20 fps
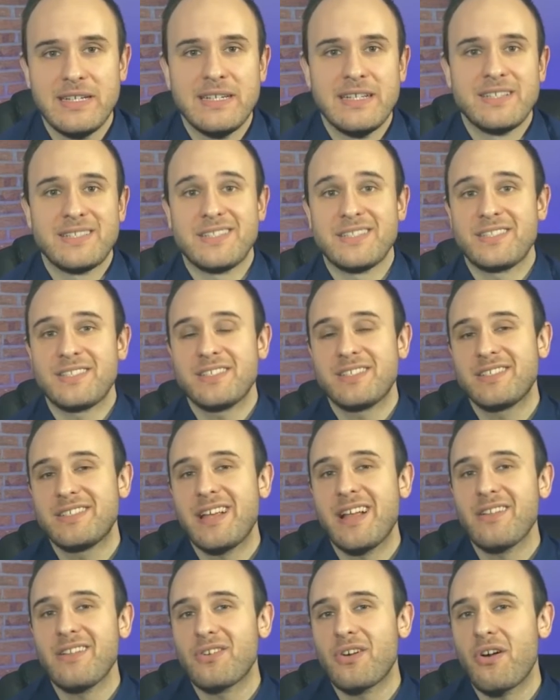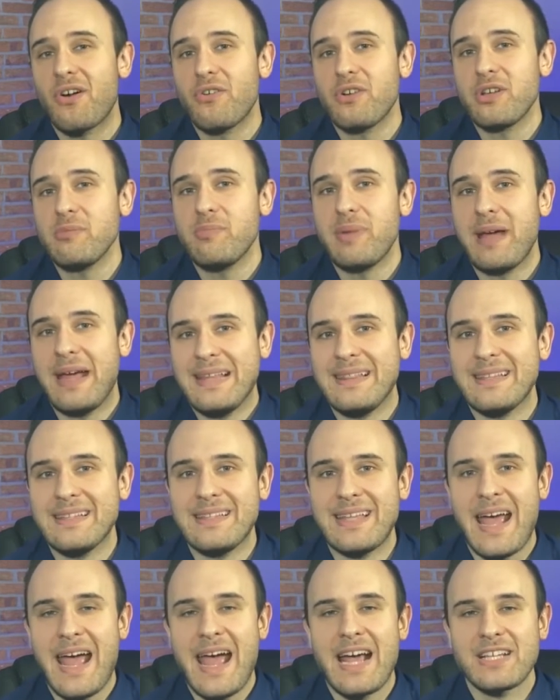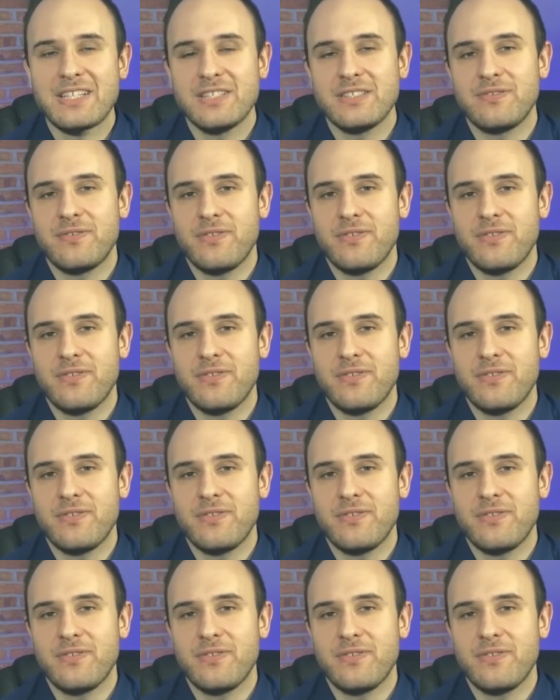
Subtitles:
Since the seller already paid the taxes